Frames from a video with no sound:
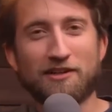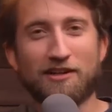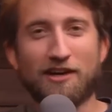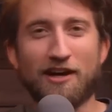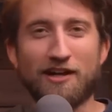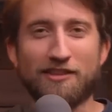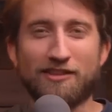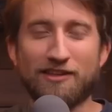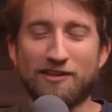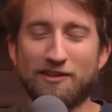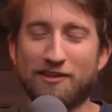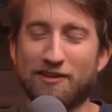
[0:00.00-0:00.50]

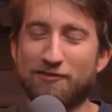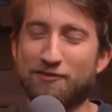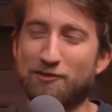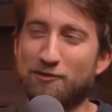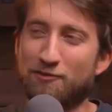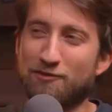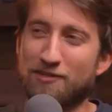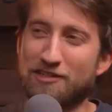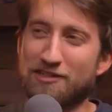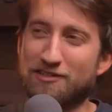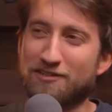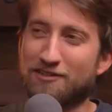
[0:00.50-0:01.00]
I think you're gonna
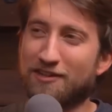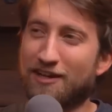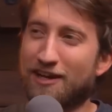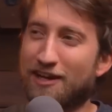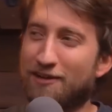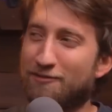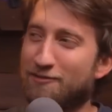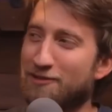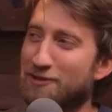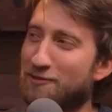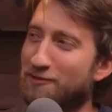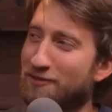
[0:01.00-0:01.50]
have to redo that
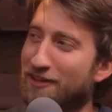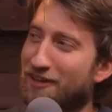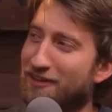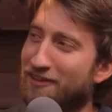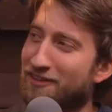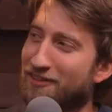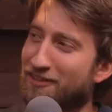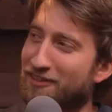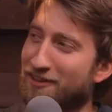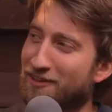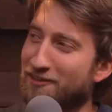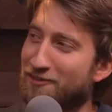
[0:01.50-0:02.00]
ad read without
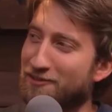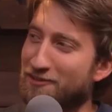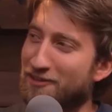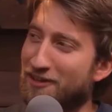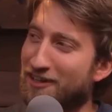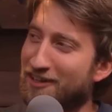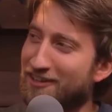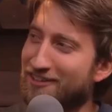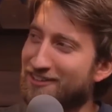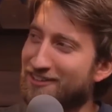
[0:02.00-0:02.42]
the thing on your head.